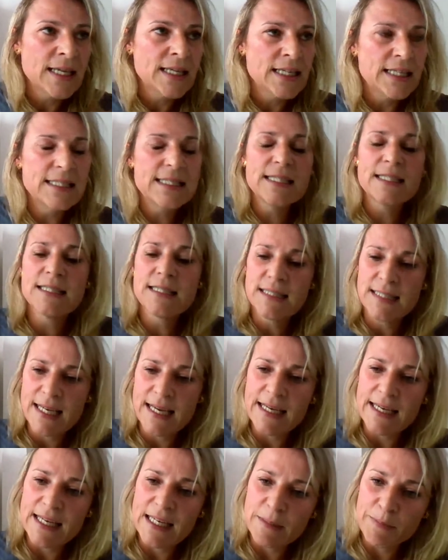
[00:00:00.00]
He didn't
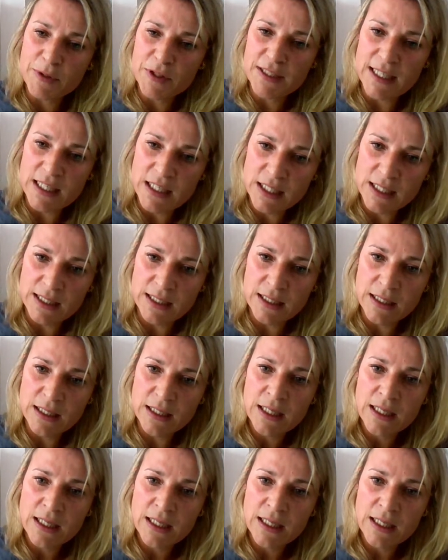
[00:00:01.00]
take any position,